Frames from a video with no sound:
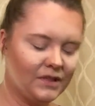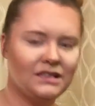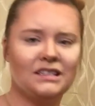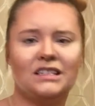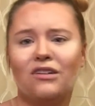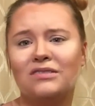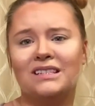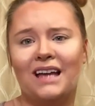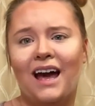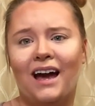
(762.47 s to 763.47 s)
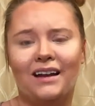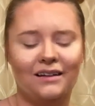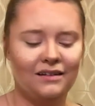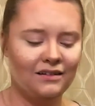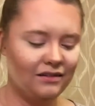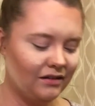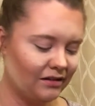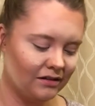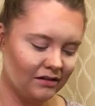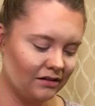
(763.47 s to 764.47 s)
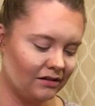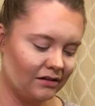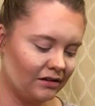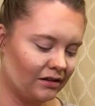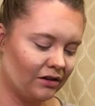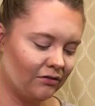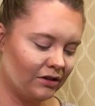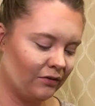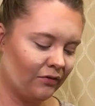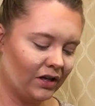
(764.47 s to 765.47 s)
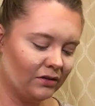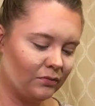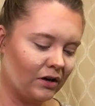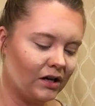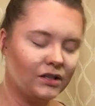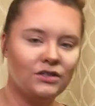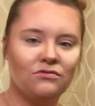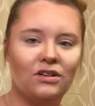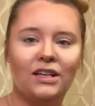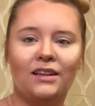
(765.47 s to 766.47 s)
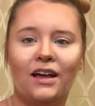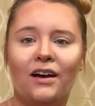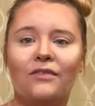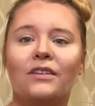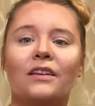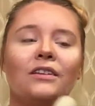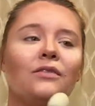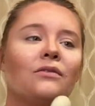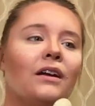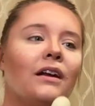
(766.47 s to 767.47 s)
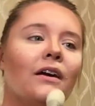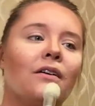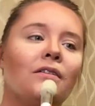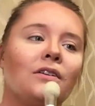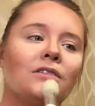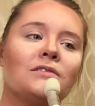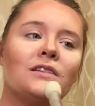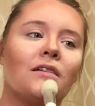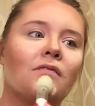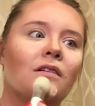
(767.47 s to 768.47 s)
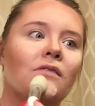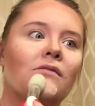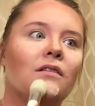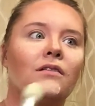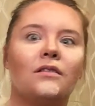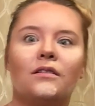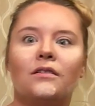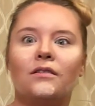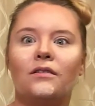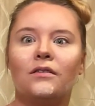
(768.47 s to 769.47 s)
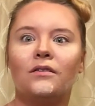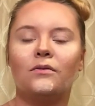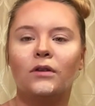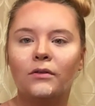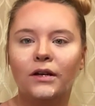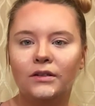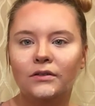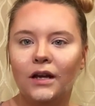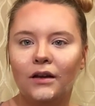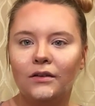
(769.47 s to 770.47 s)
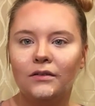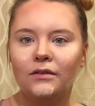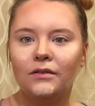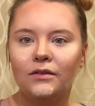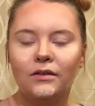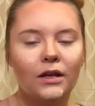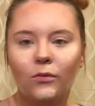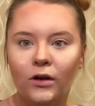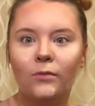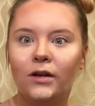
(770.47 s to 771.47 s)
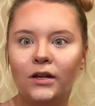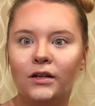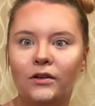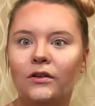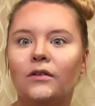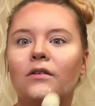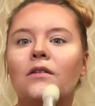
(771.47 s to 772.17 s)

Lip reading: It's so sad. You know, when you find a product you really love and then you run out and you're just like, what do I do now? Like, what am I gonna do?